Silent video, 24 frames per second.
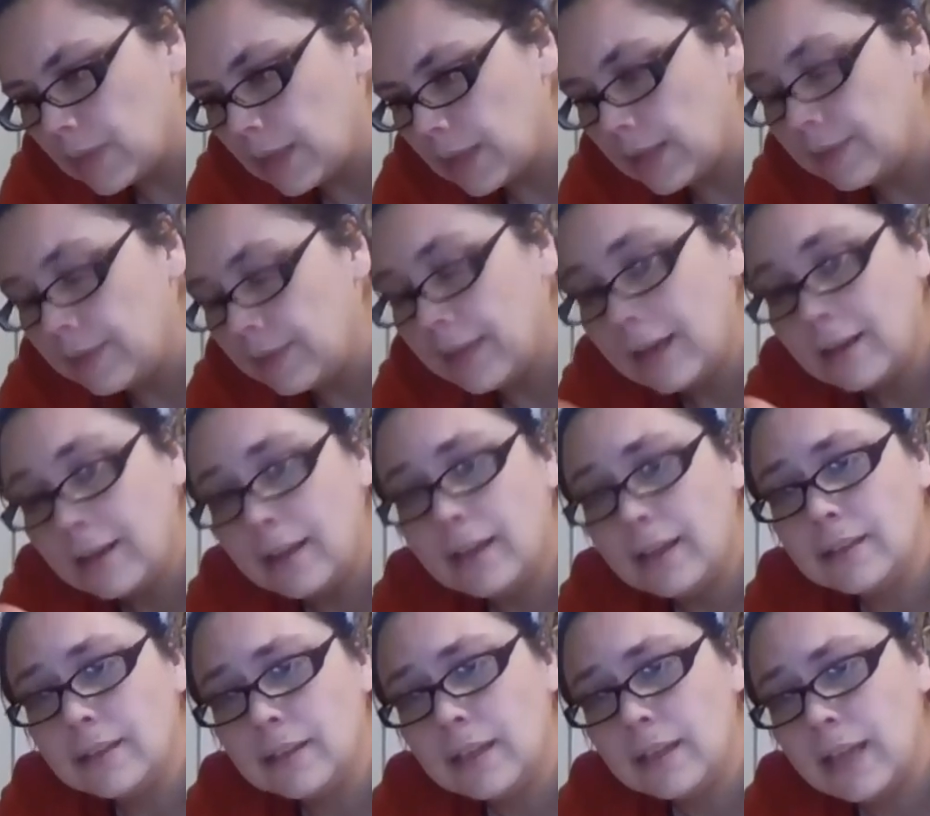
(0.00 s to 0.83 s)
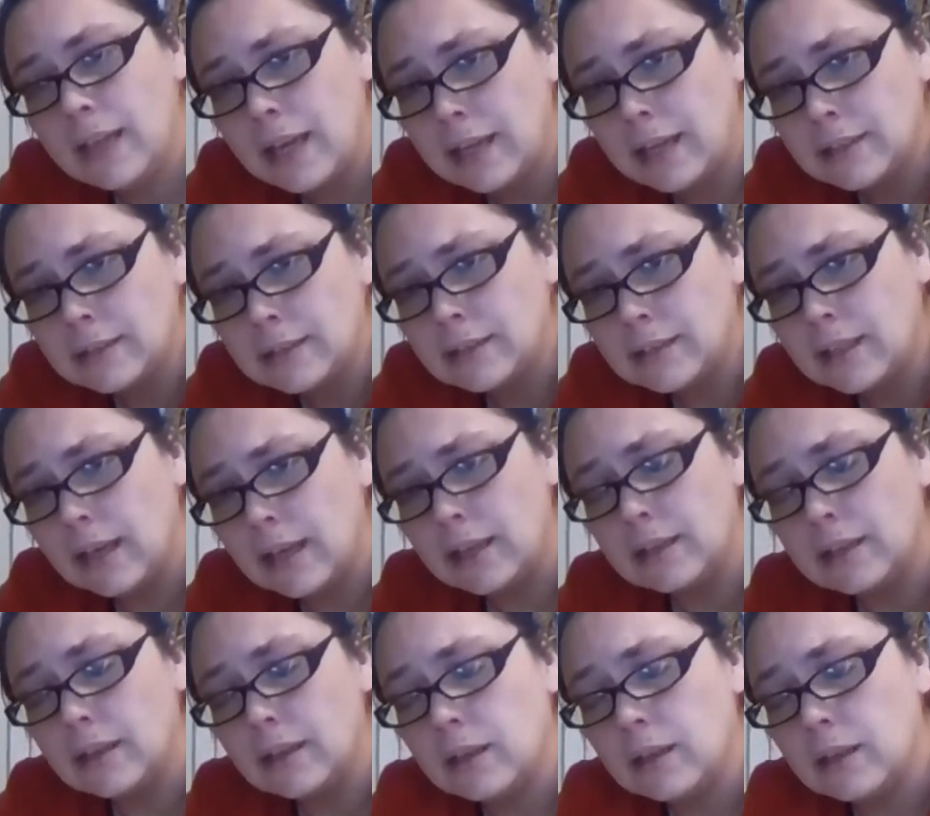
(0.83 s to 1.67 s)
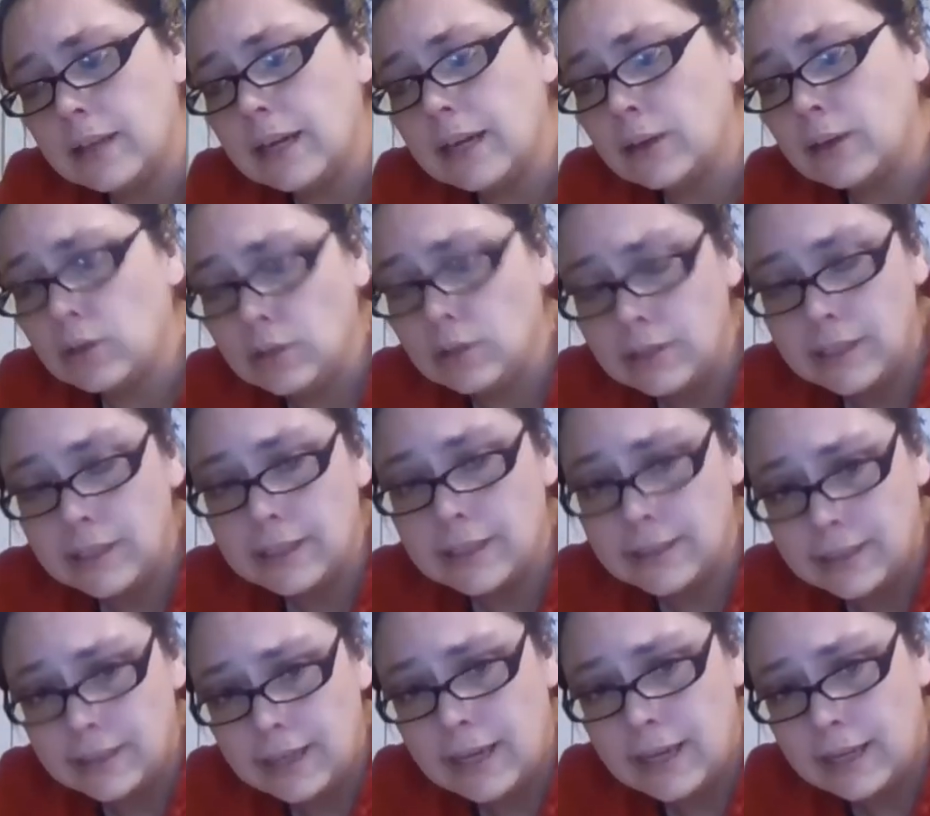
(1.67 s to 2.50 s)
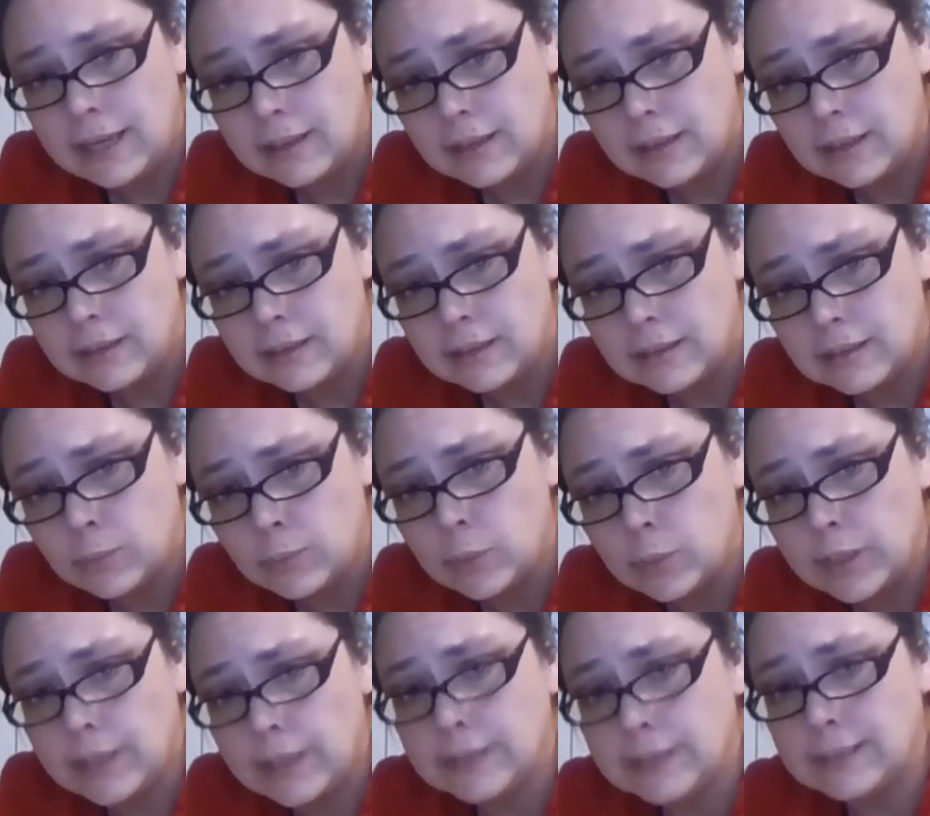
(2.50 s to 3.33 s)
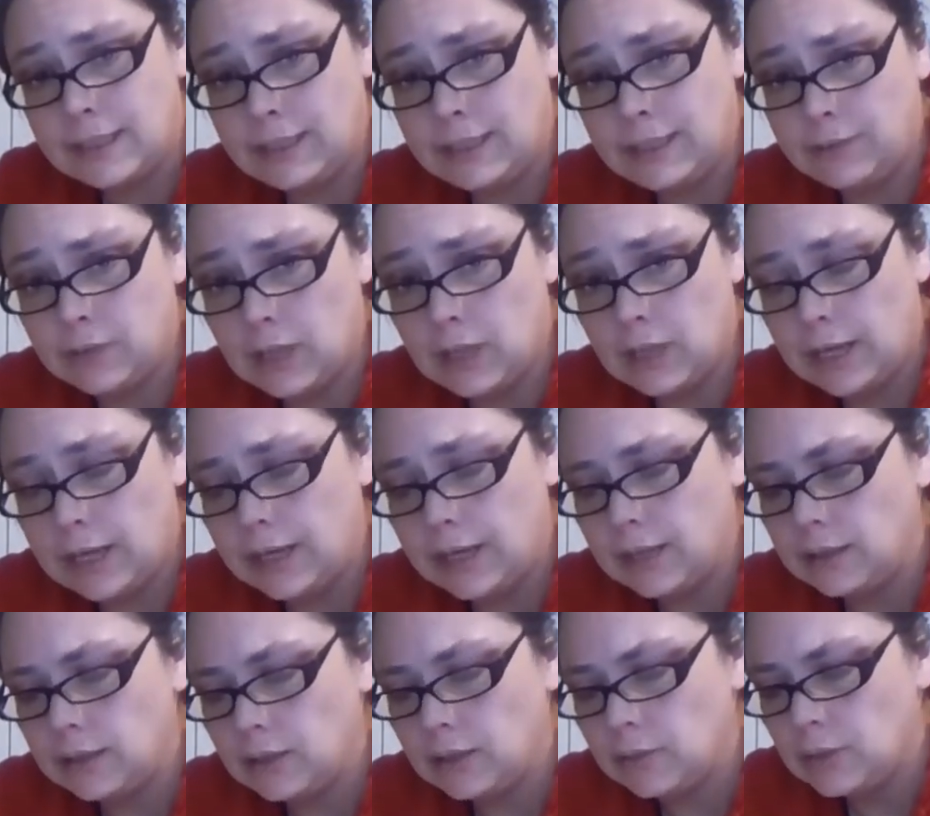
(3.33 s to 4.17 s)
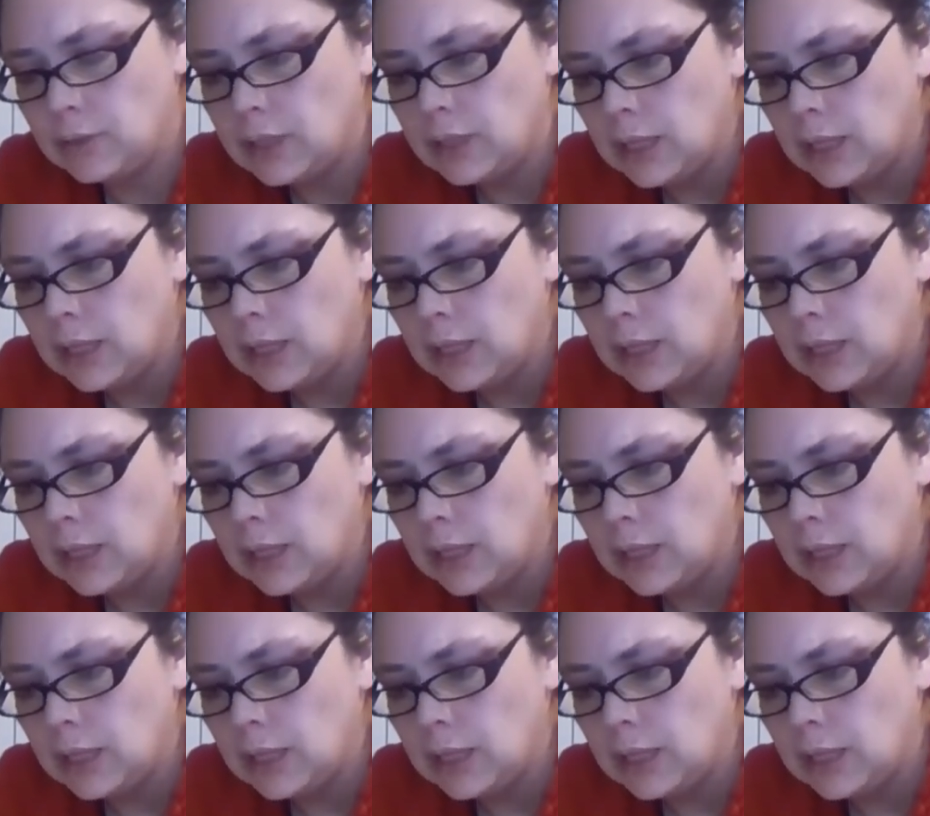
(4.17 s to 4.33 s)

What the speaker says: that indicates that could indicate that someone has the evil eye on you.